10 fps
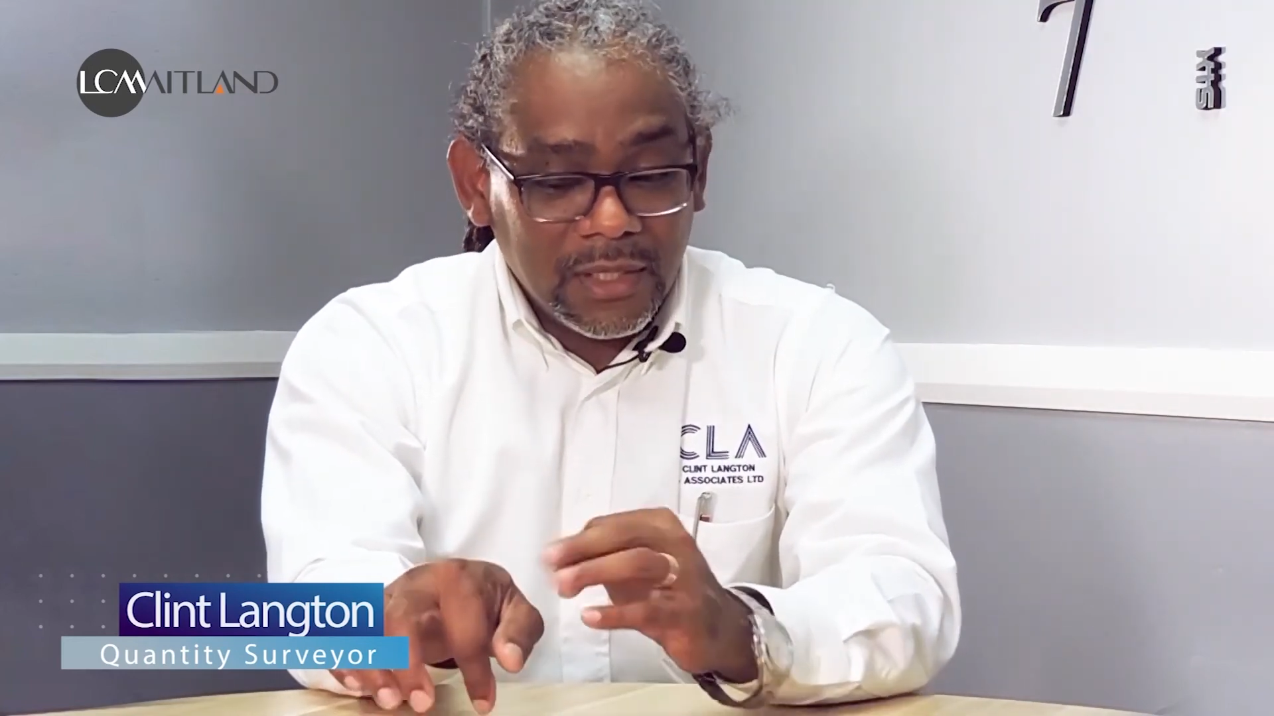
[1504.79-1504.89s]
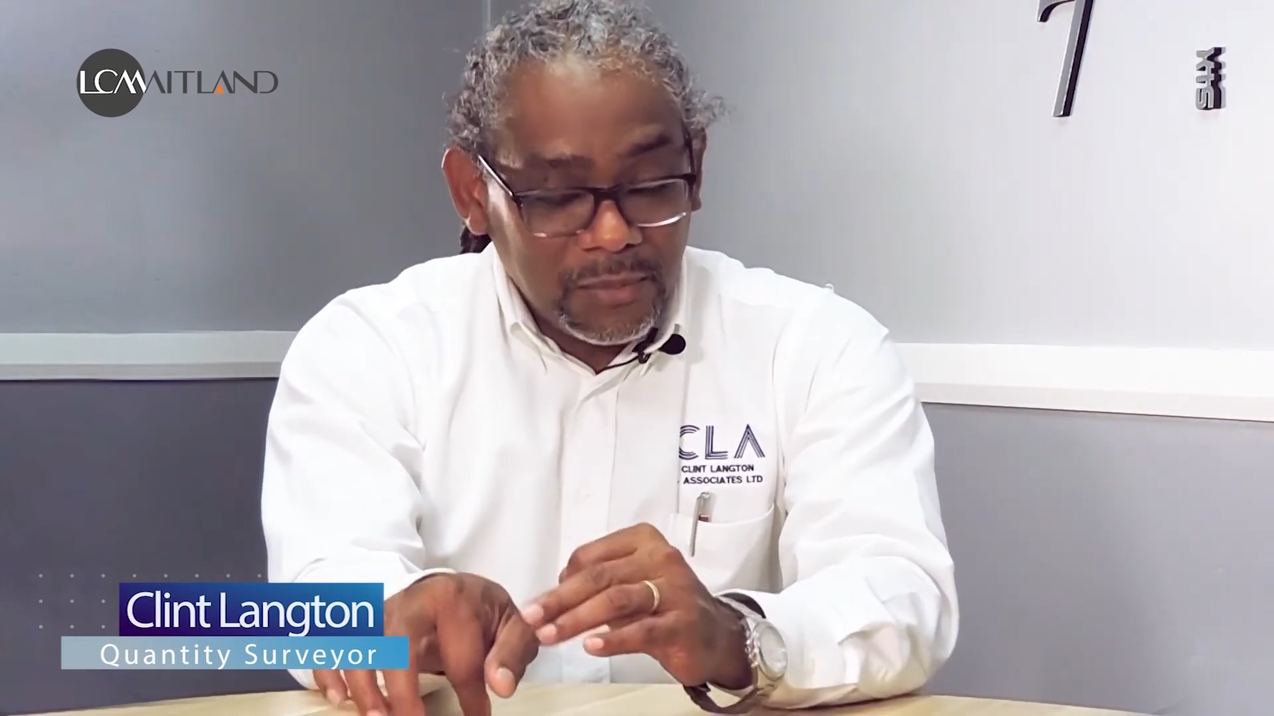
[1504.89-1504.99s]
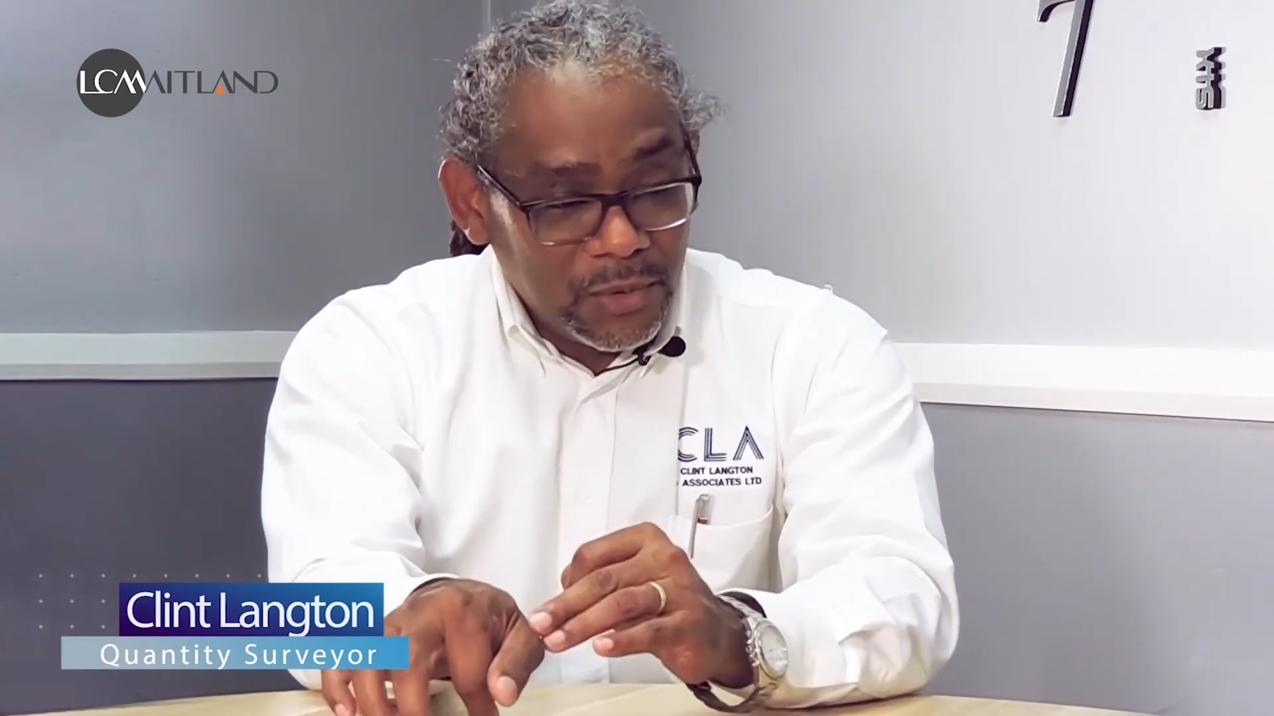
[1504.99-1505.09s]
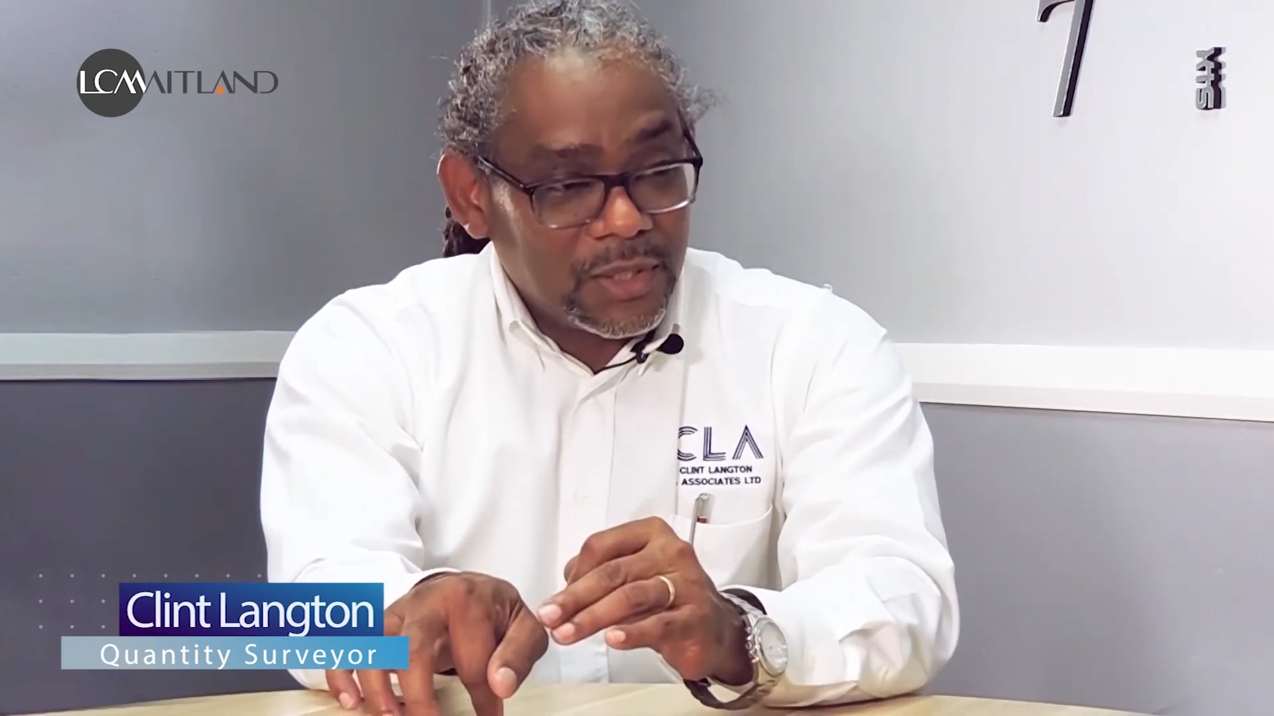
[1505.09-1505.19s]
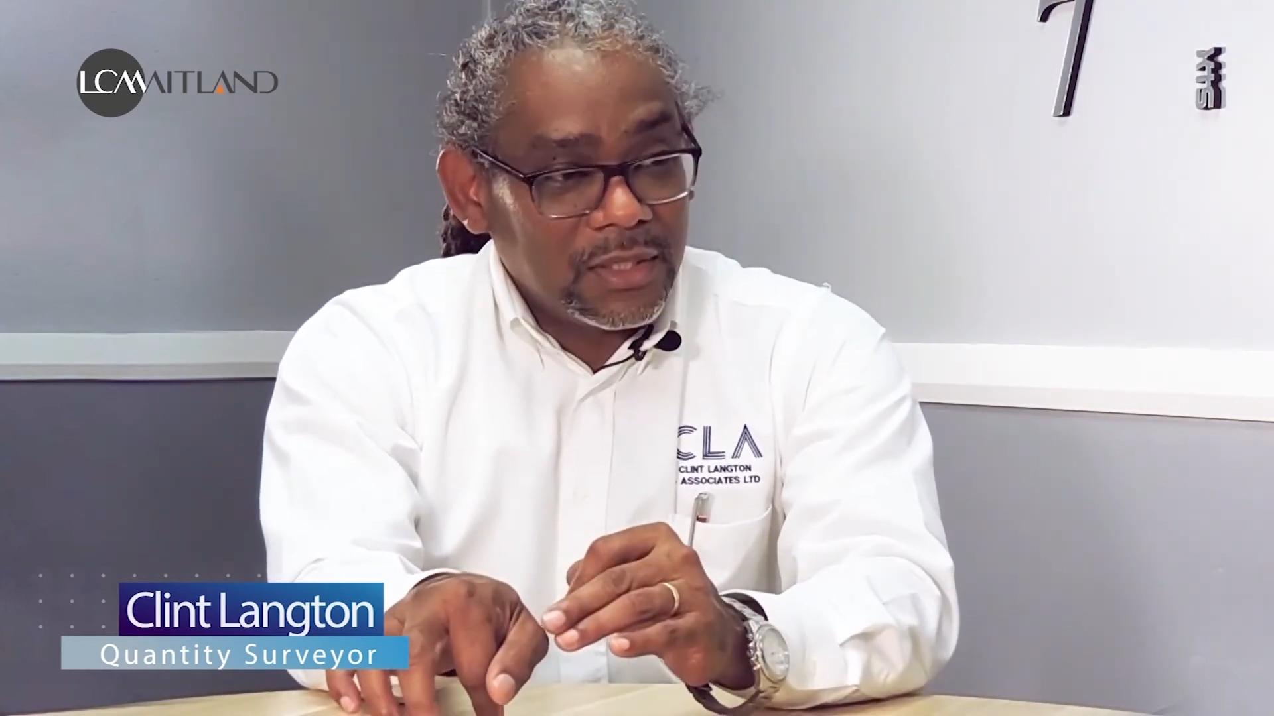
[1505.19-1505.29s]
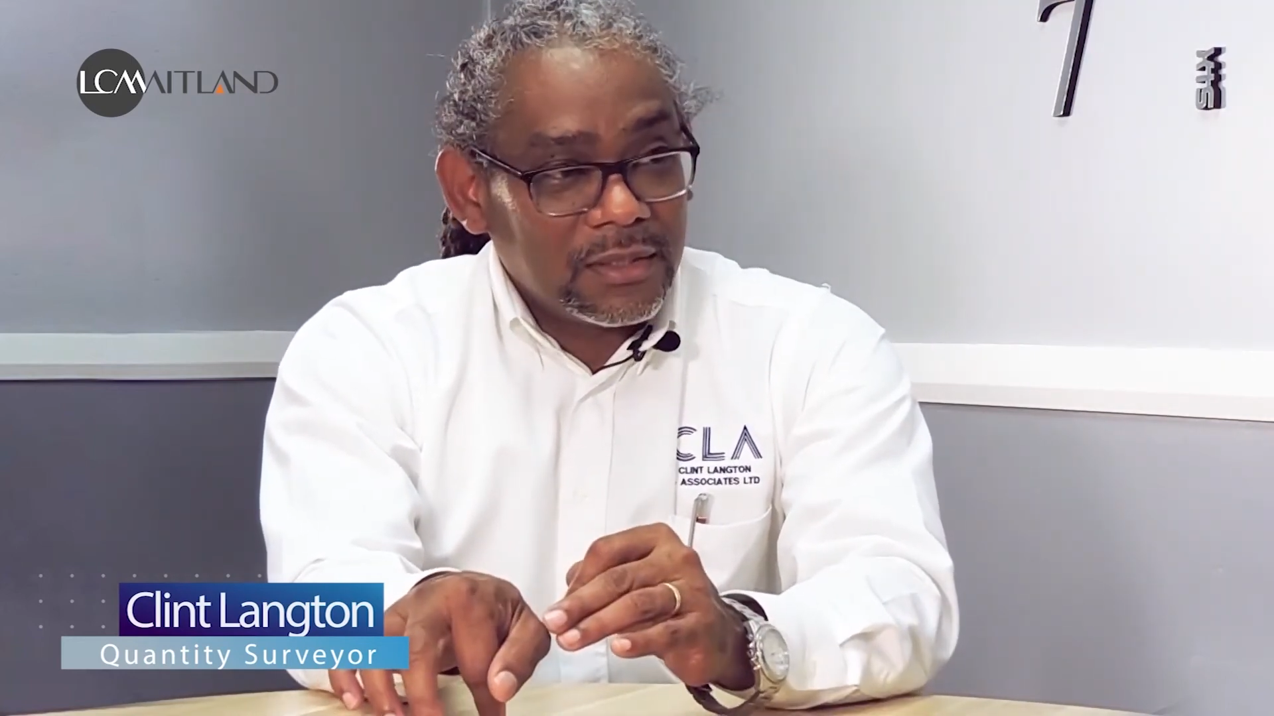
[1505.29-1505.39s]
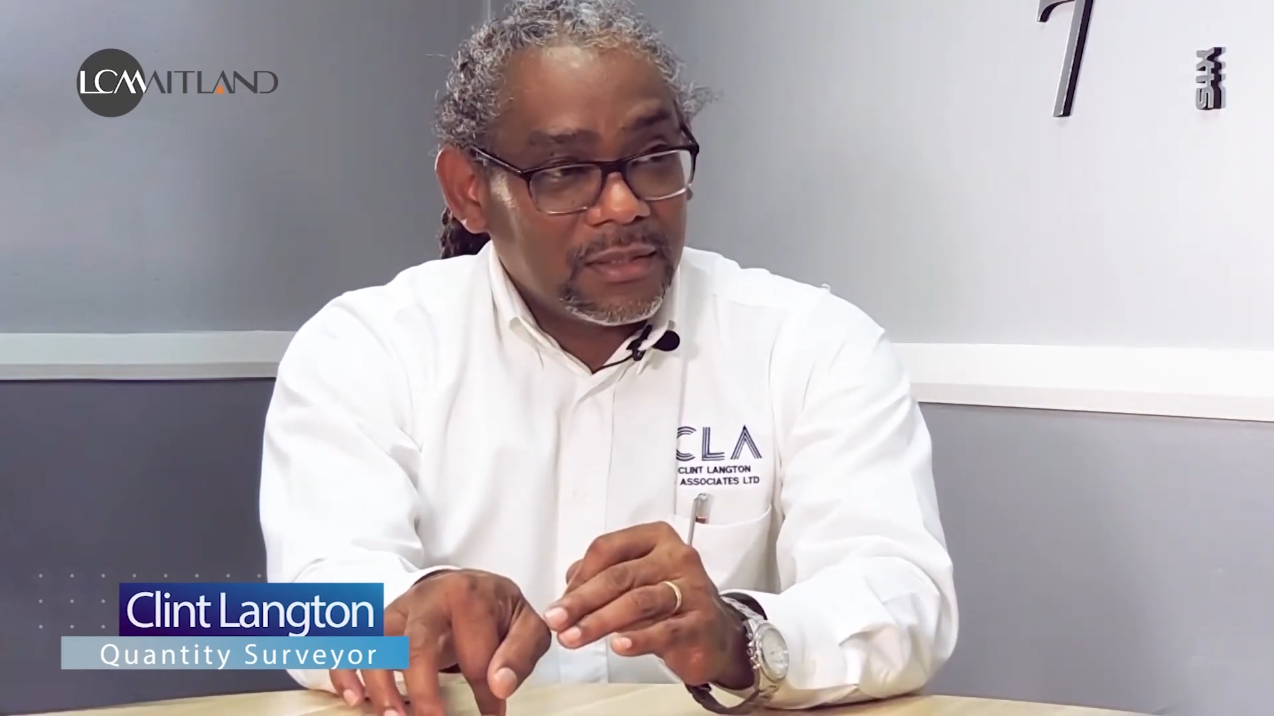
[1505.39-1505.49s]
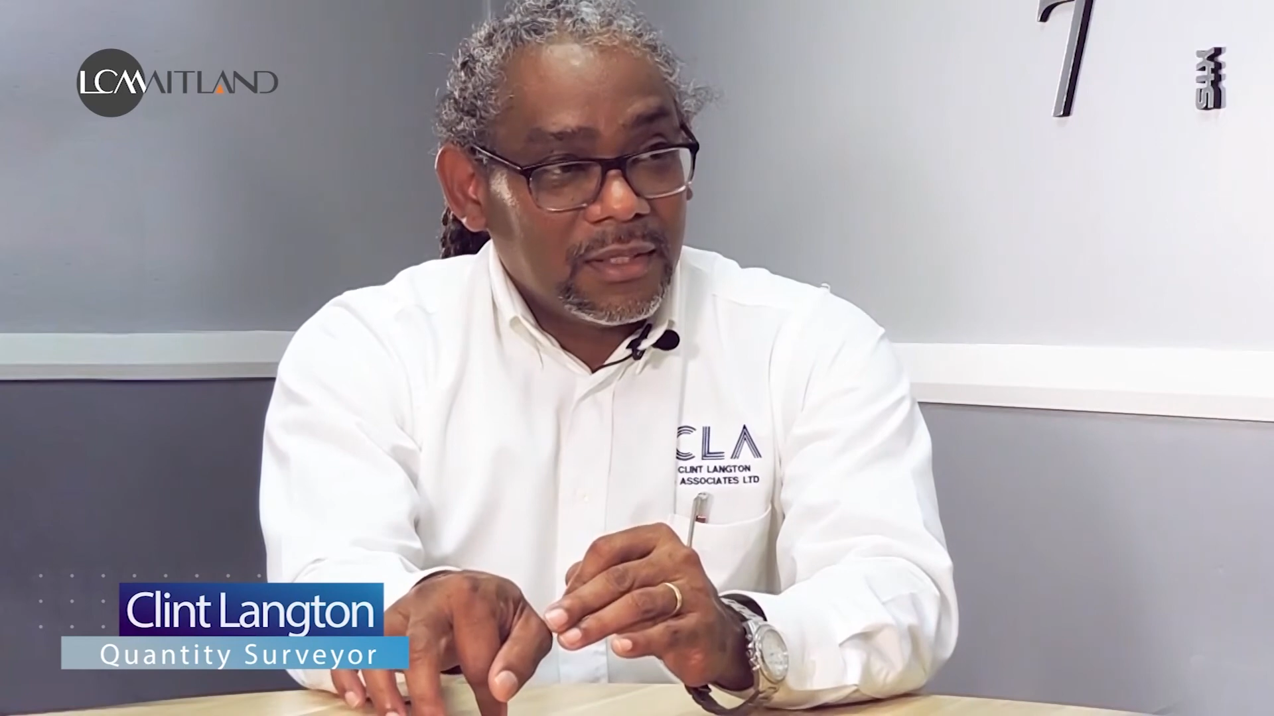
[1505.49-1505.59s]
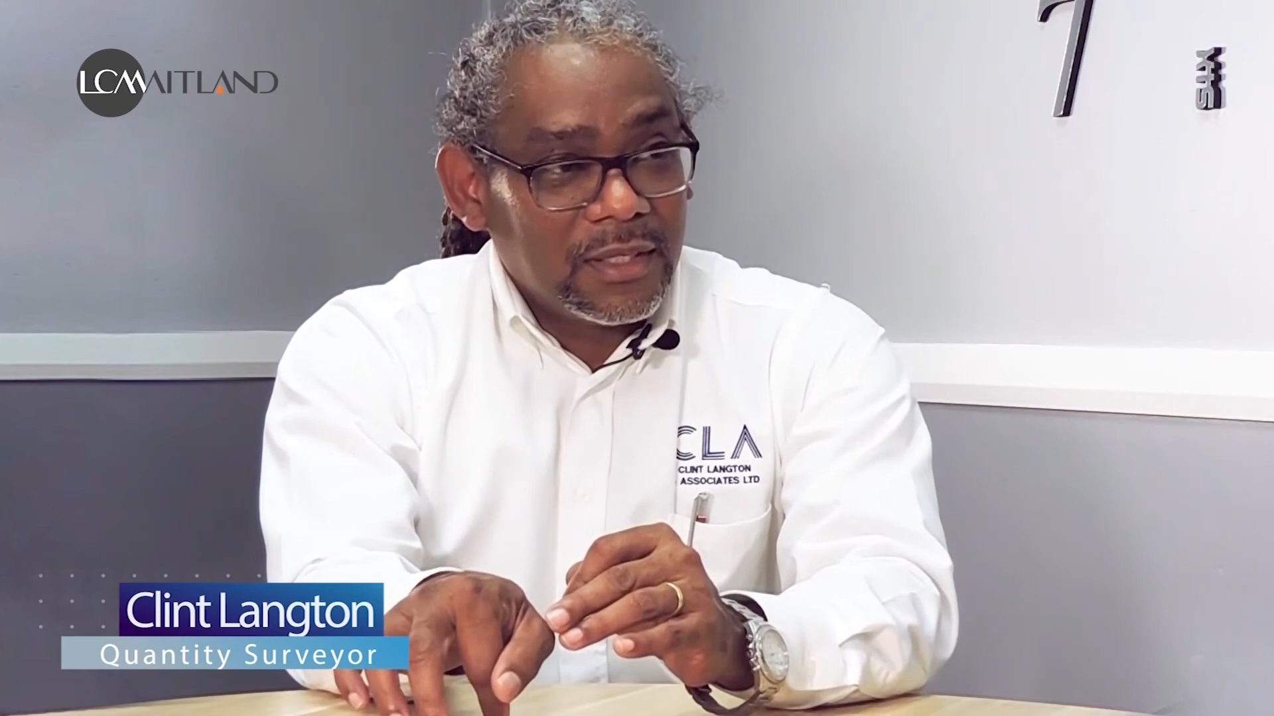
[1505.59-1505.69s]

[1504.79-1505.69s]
you book us